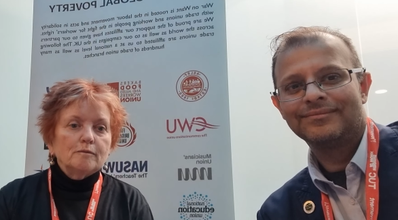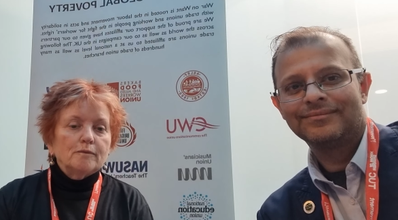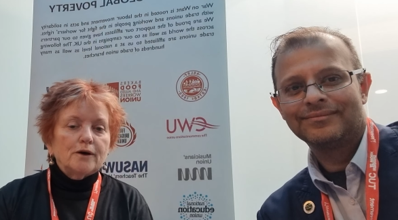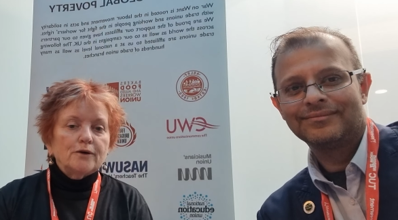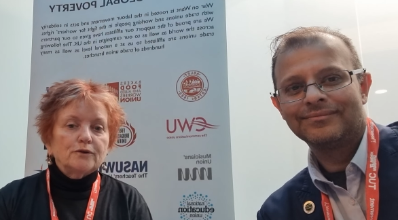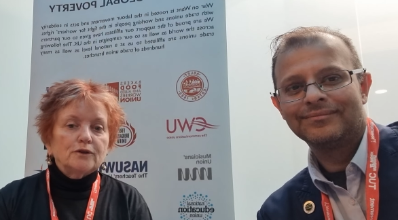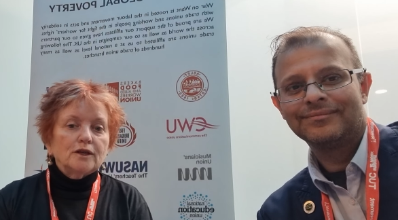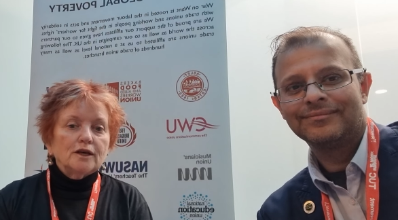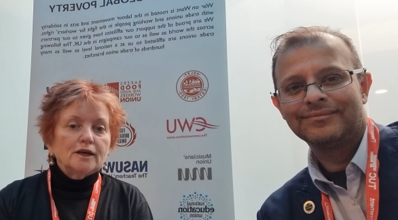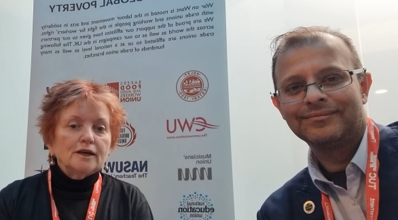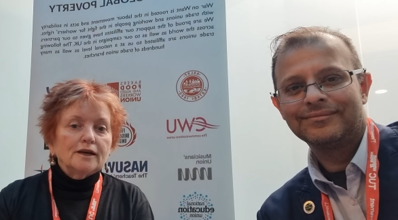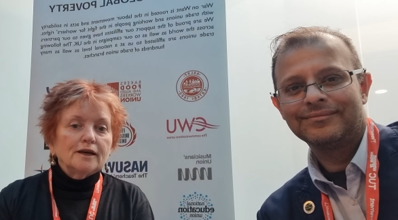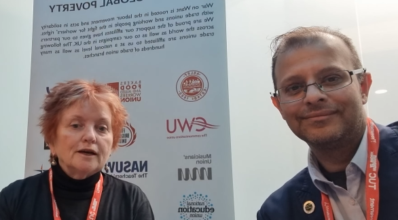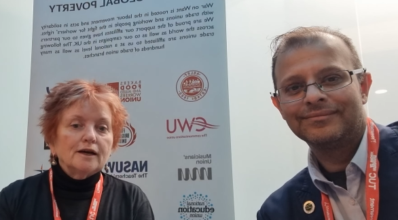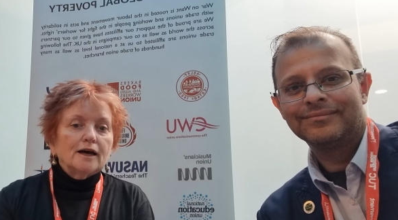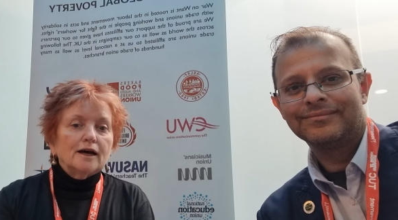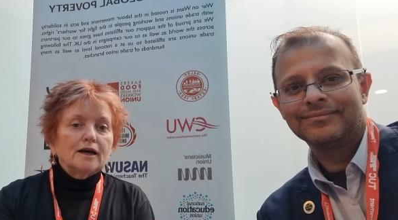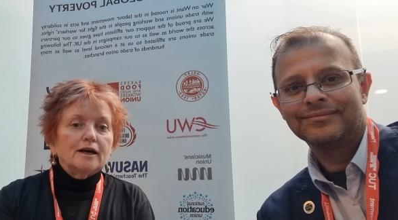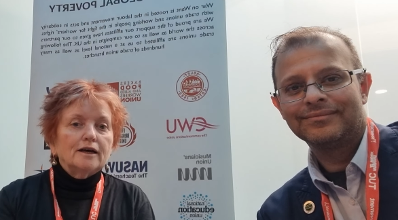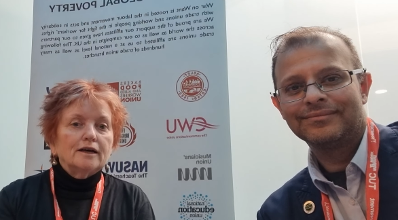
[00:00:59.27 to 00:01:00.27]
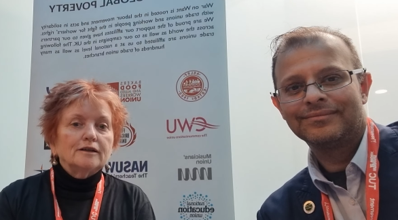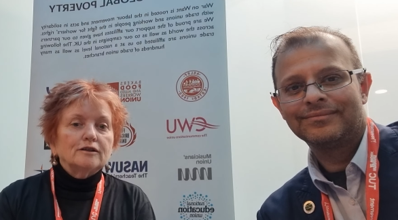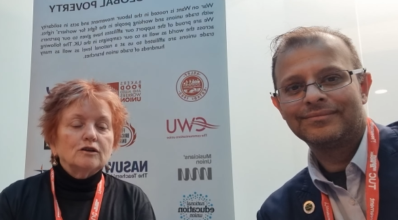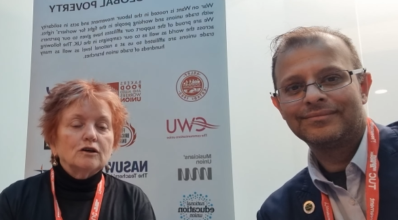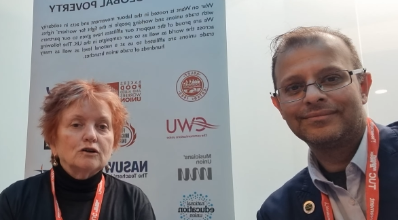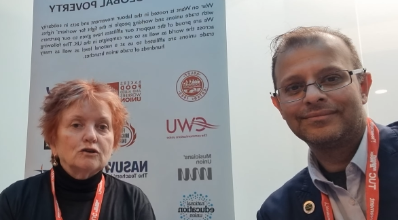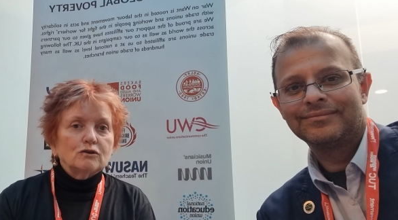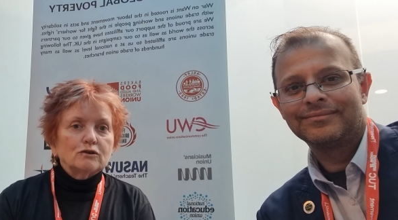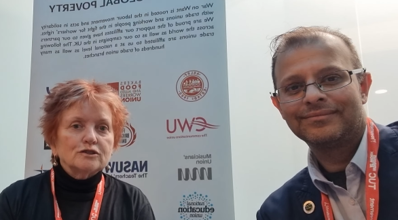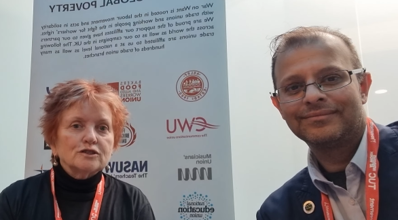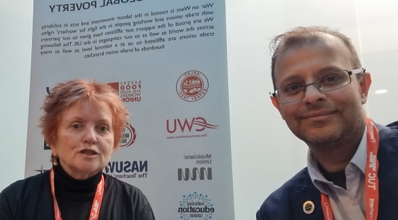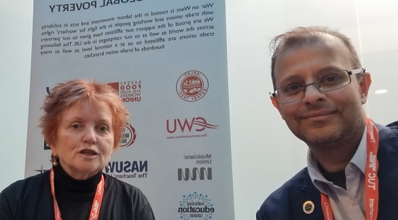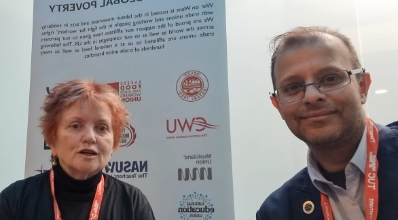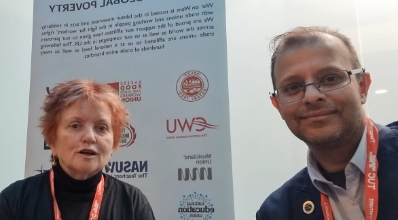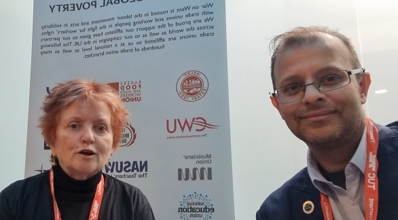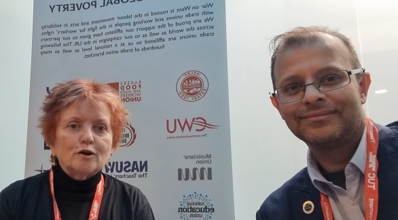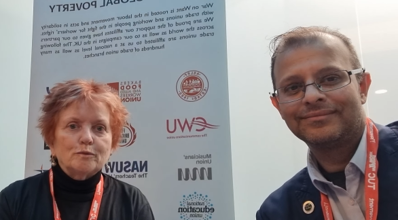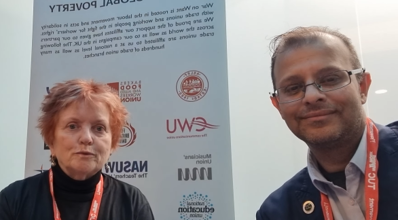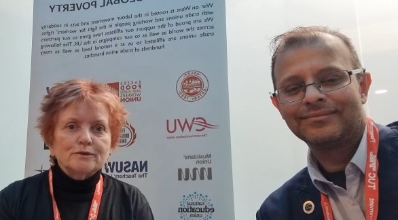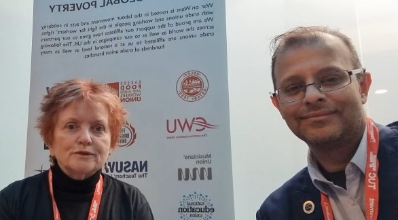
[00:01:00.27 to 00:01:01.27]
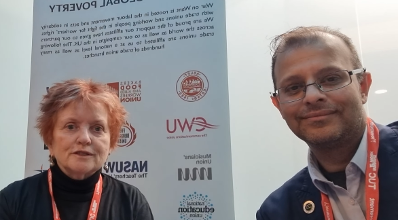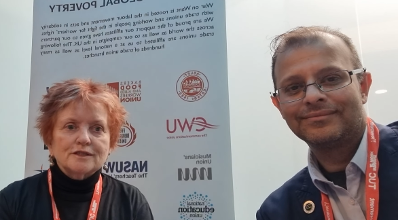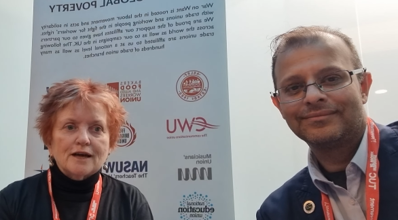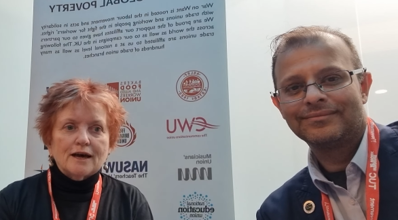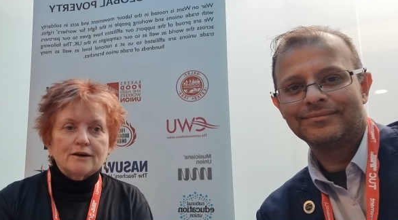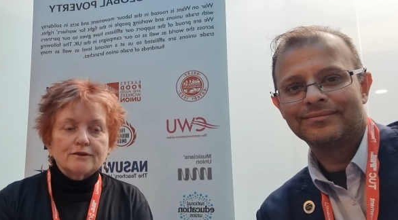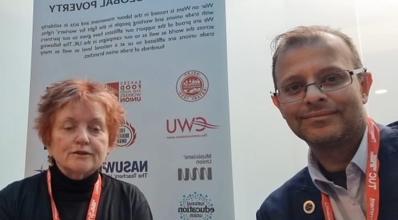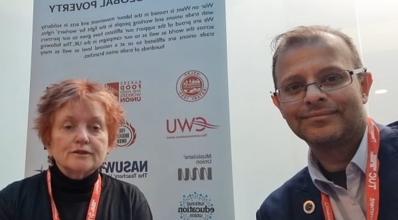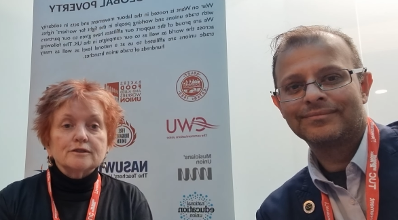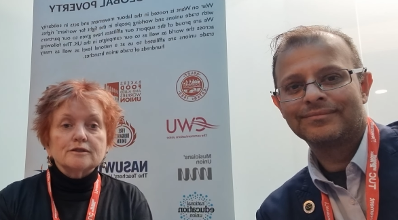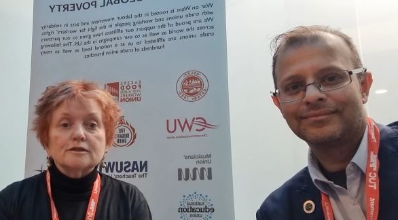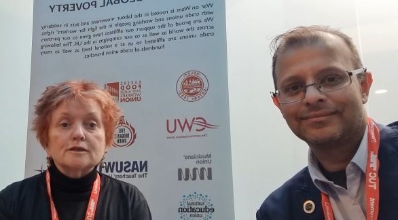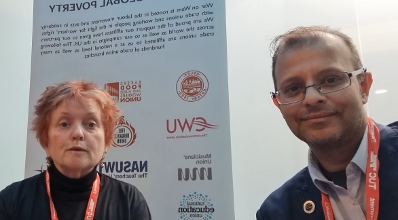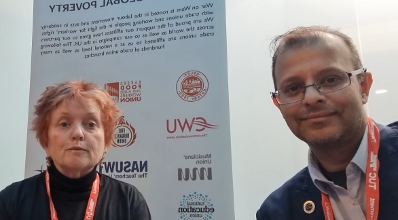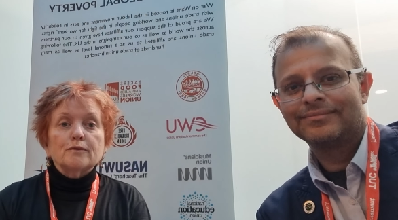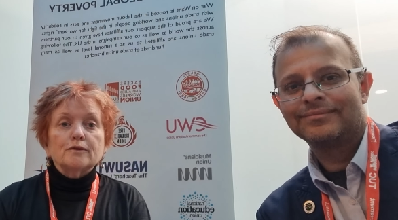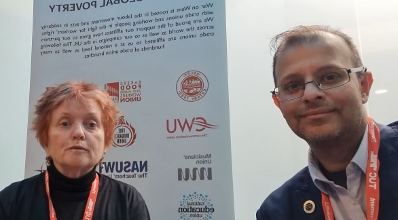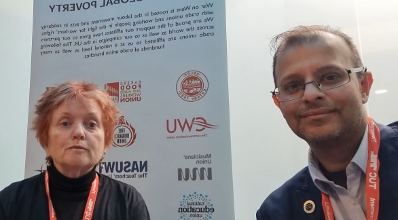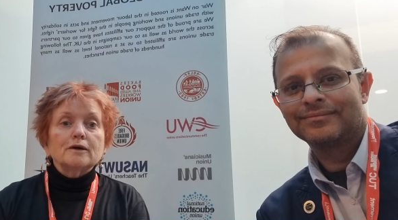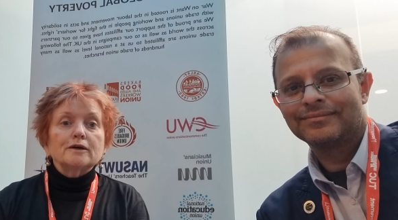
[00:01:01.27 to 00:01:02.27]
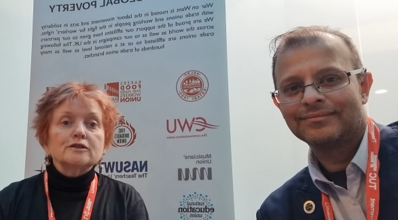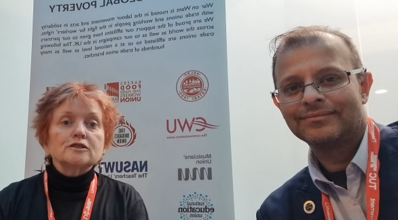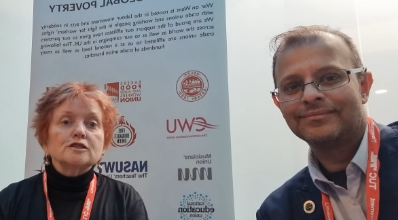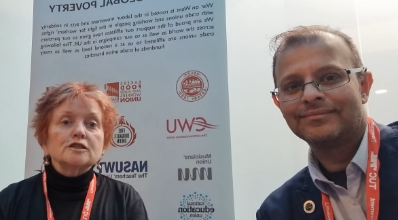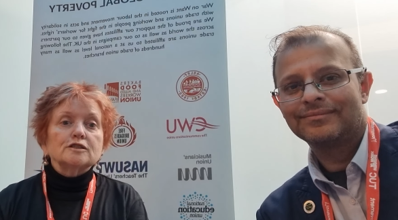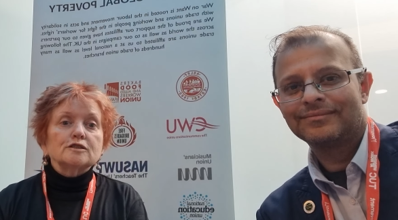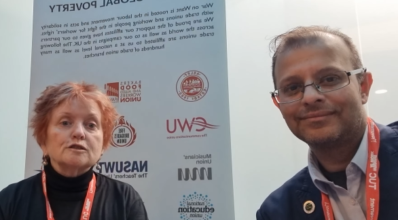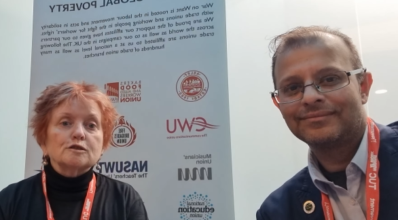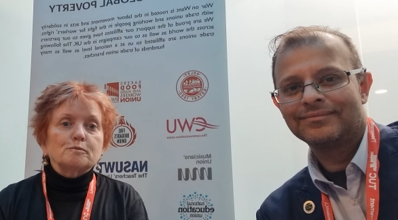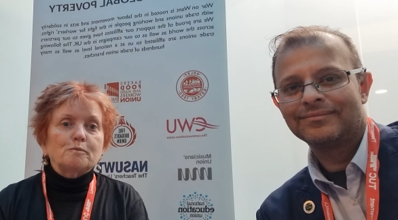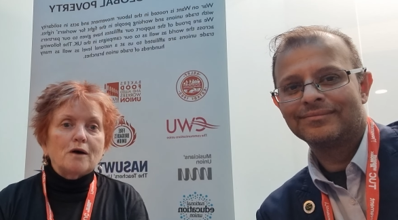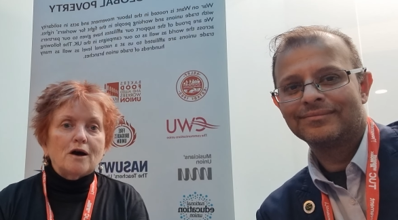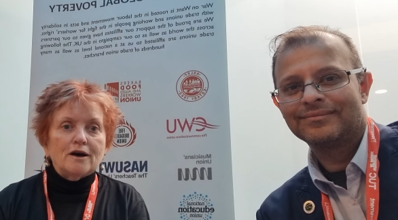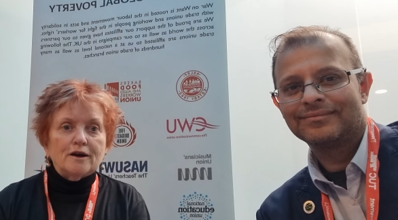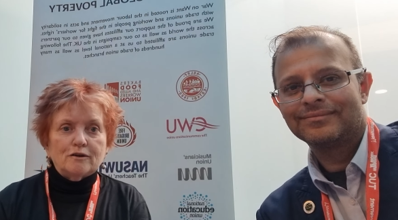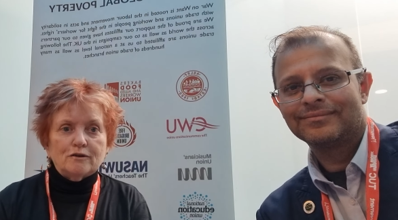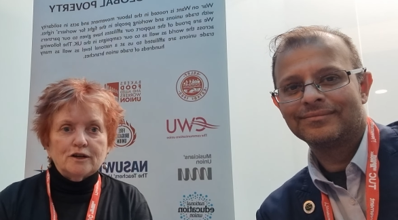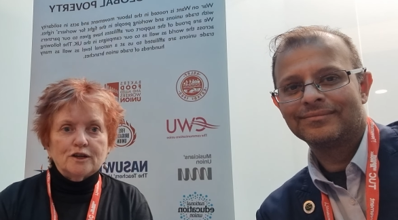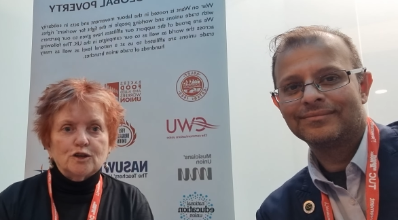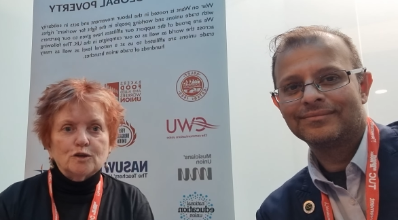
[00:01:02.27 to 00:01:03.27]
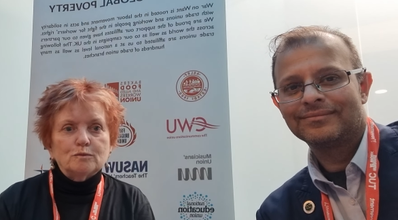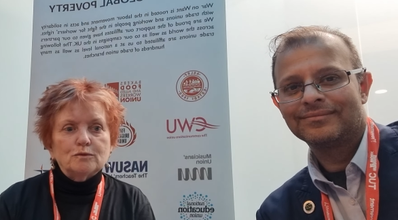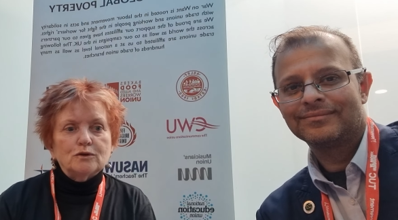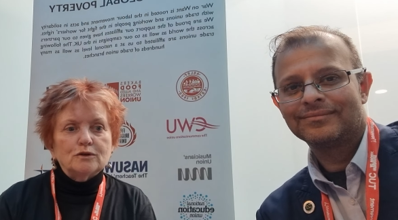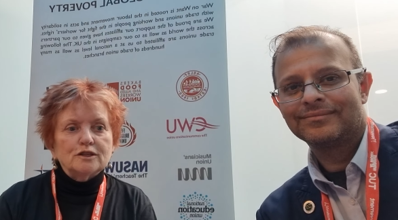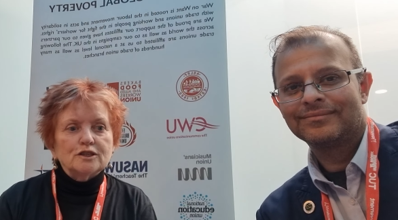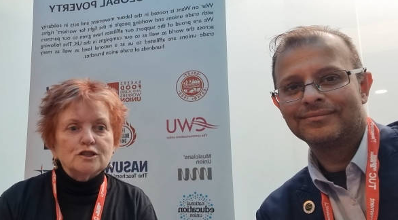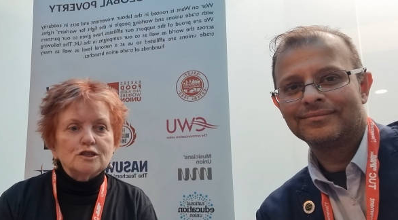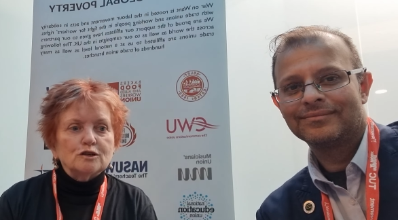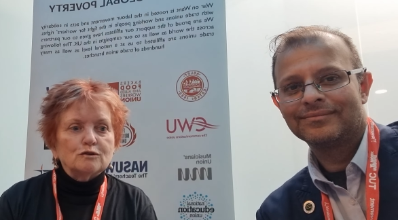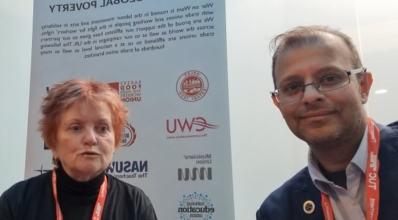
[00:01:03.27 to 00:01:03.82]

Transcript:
Speaker 1: both here and across the global south, and some of the most inspiring community